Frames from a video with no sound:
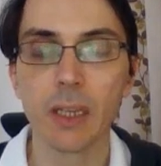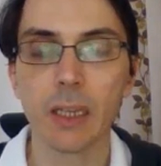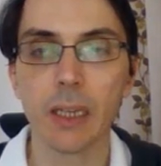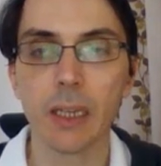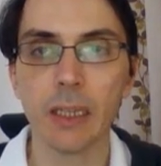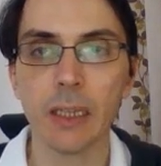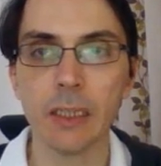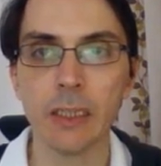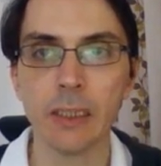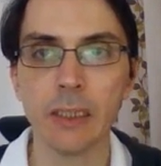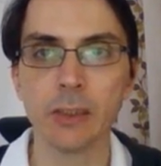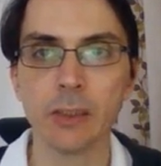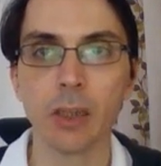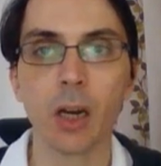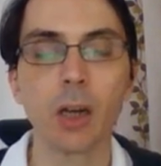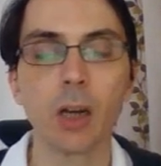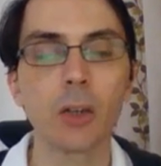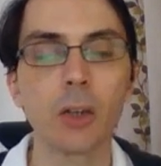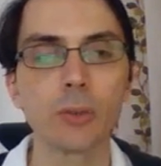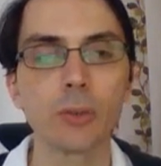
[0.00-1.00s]
and
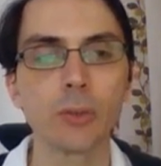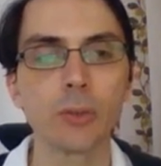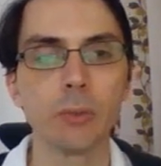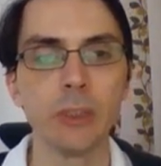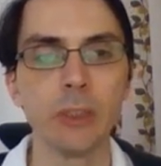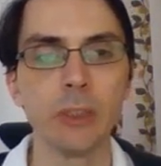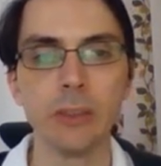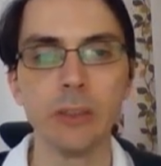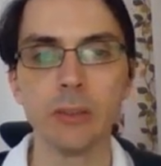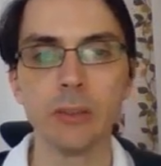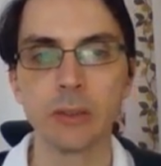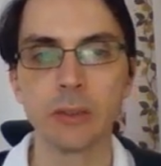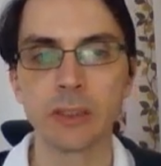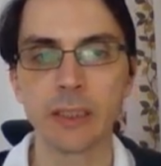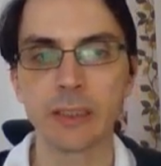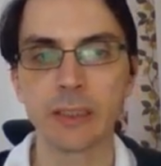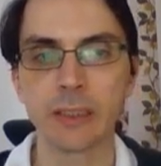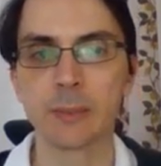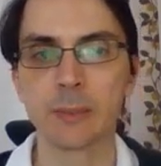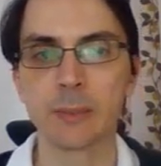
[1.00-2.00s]
how do we use
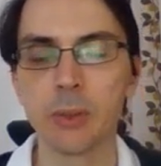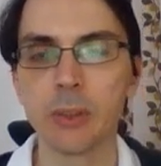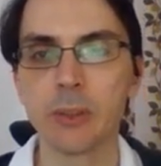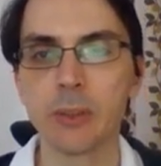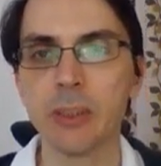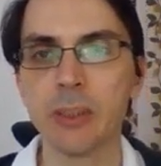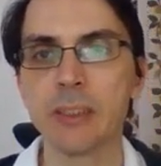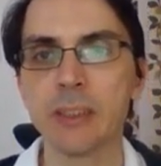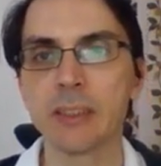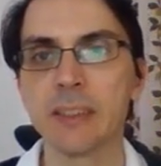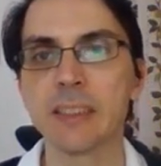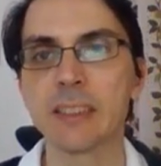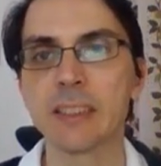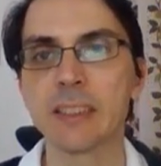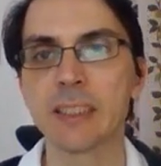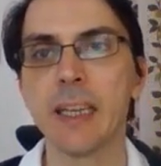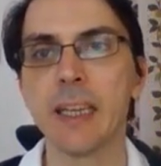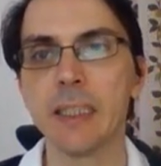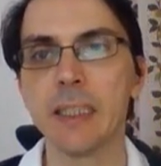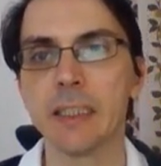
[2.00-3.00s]
experiments in
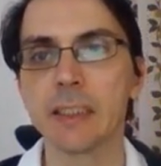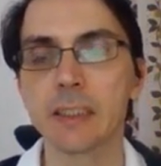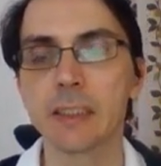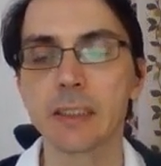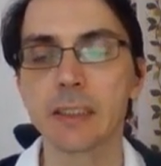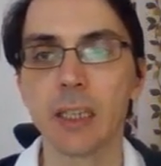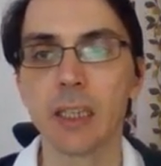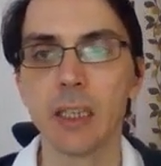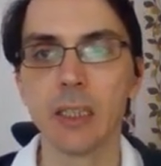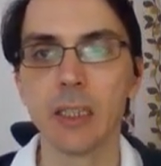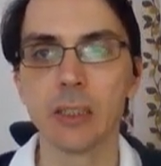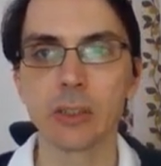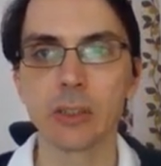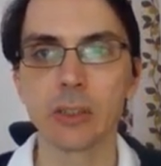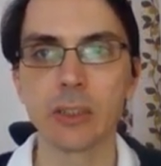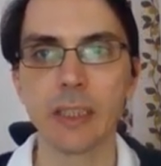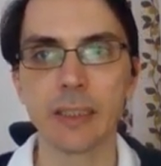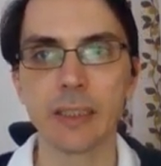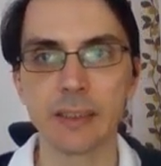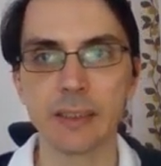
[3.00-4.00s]
science to
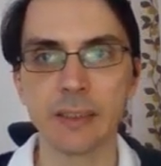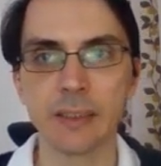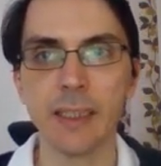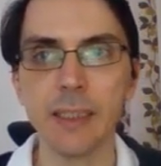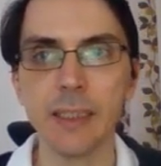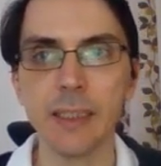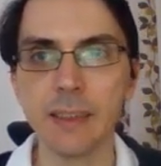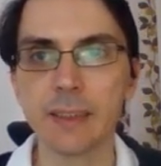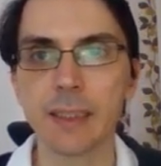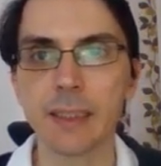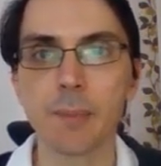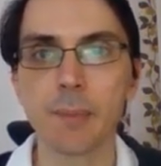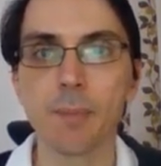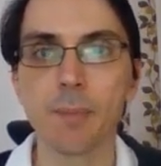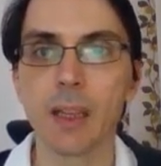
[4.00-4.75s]
get data